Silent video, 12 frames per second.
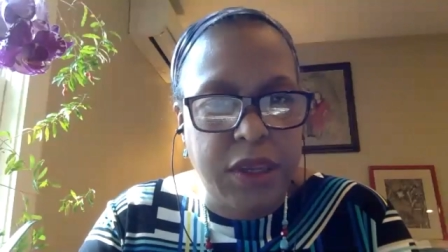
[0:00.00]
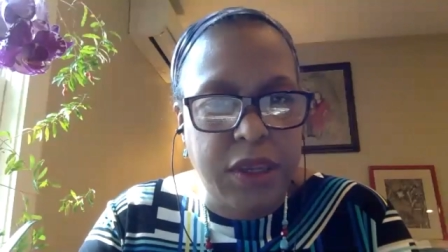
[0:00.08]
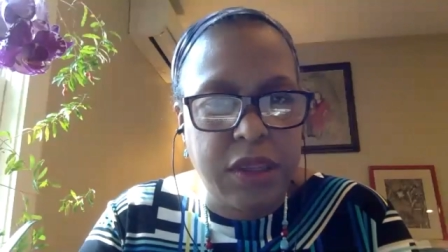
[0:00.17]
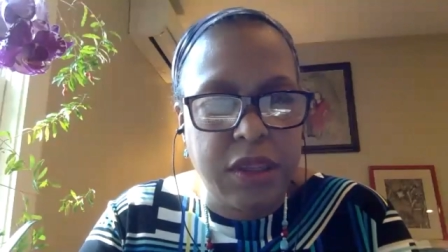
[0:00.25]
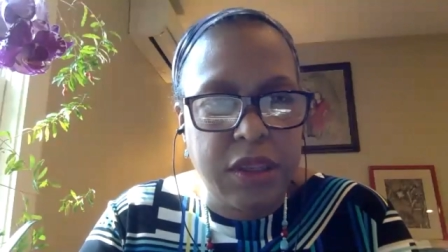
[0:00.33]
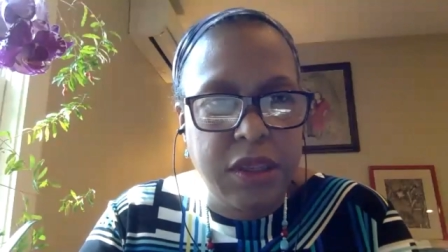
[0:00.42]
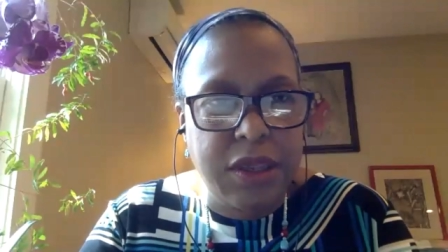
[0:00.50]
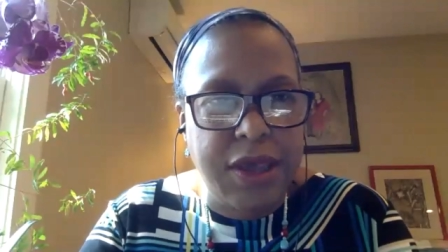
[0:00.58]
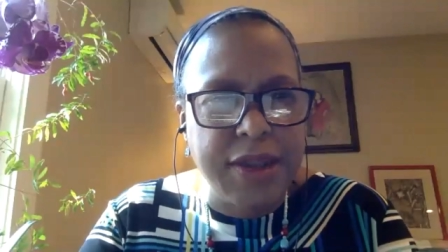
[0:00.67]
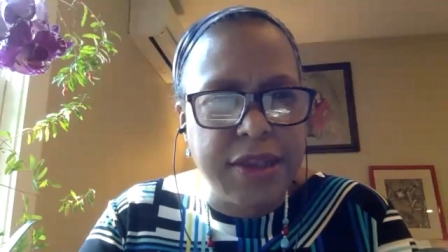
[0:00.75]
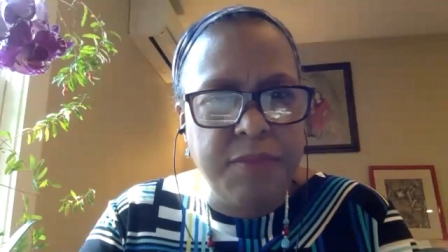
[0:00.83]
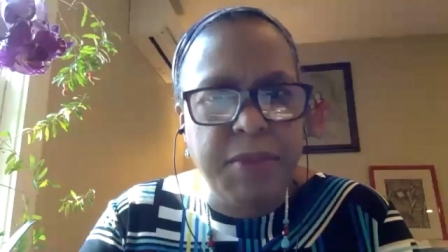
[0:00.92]
It
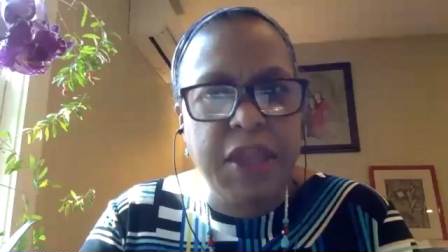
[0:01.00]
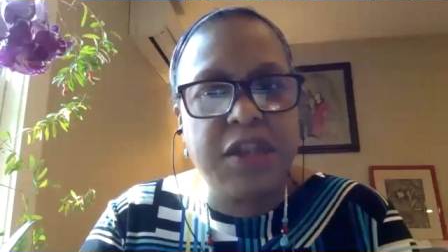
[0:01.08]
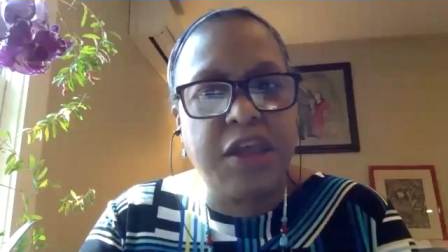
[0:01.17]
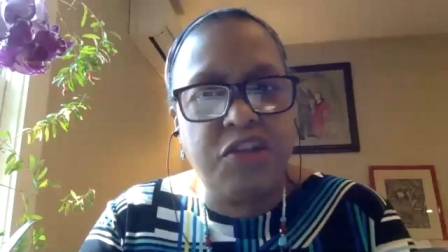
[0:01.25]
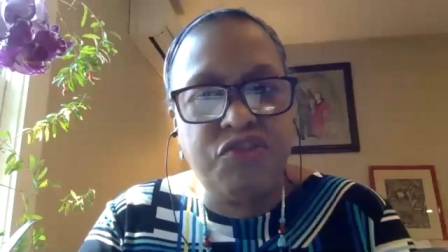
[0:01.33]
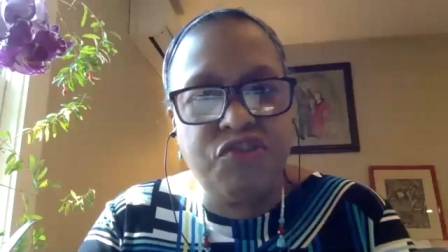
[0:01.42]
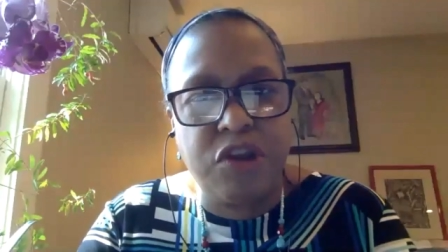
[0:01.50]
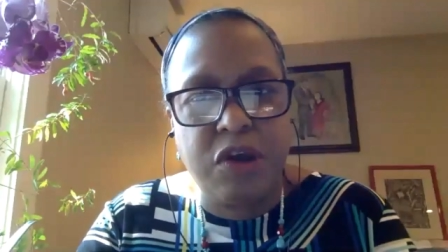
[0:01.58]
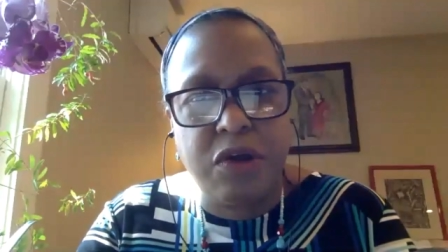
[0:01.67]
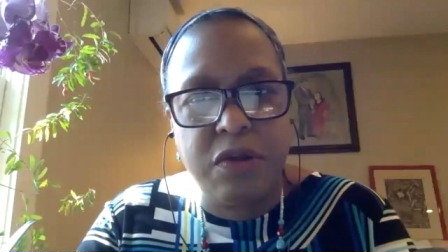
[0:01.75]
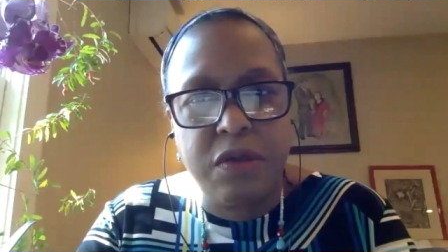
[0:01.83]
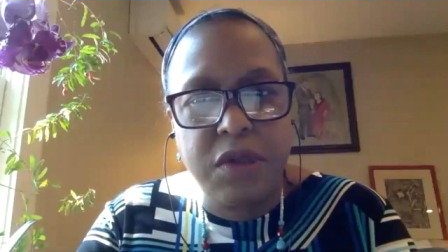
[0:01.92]
has to be
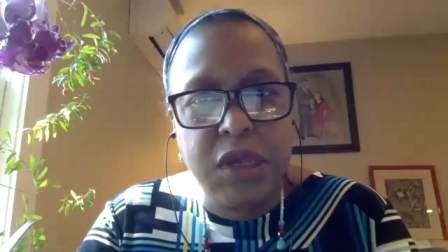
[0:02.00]
intentional.